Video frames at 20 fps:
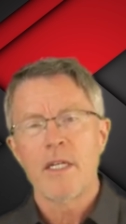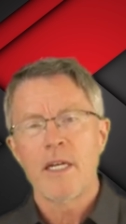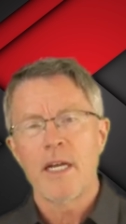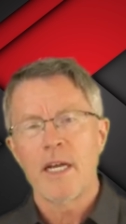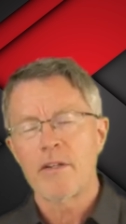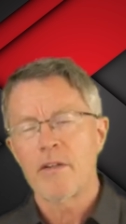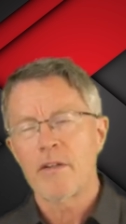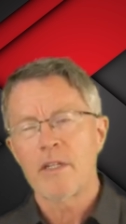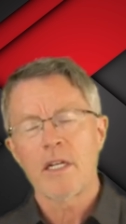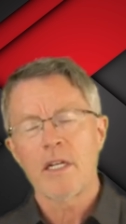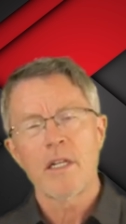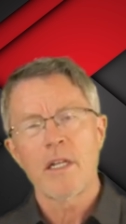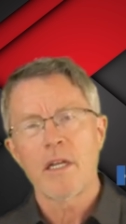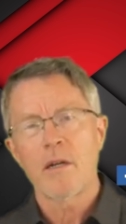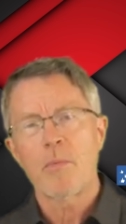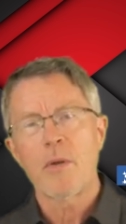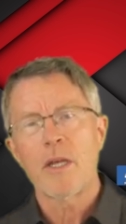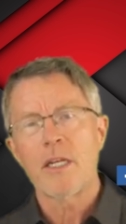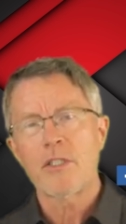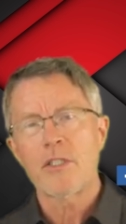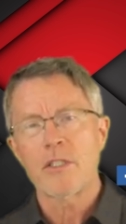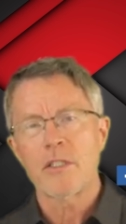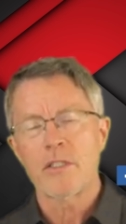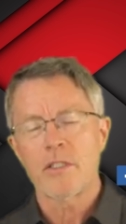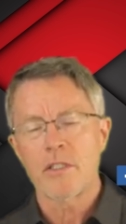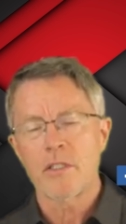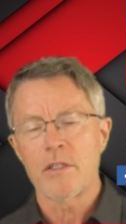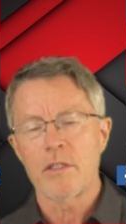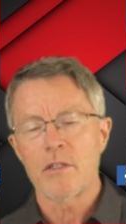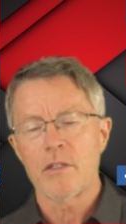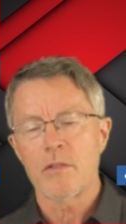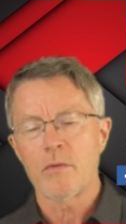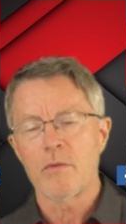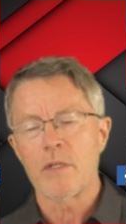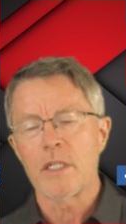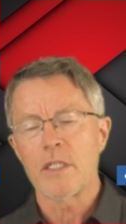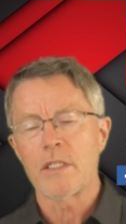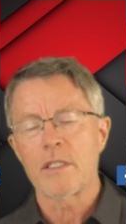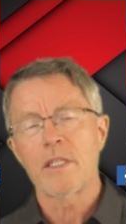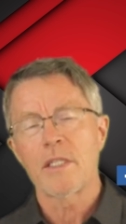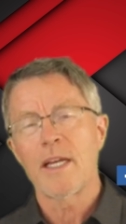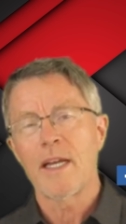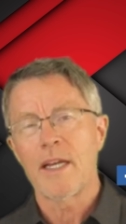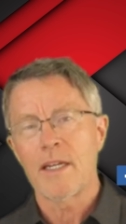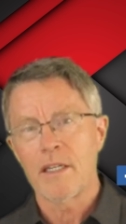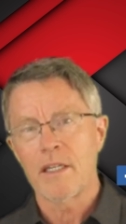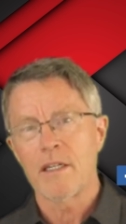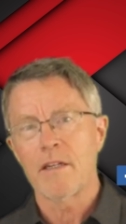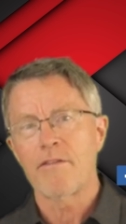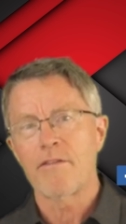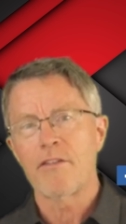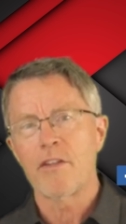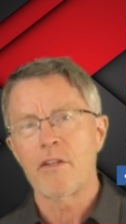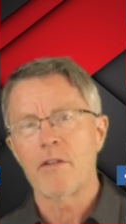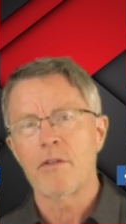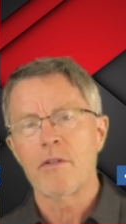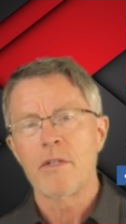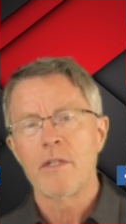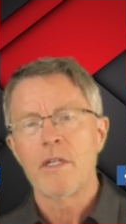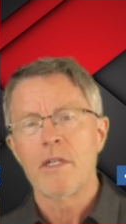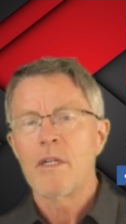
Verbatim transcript: I don't get a lot of patients in their 20s, I get a few.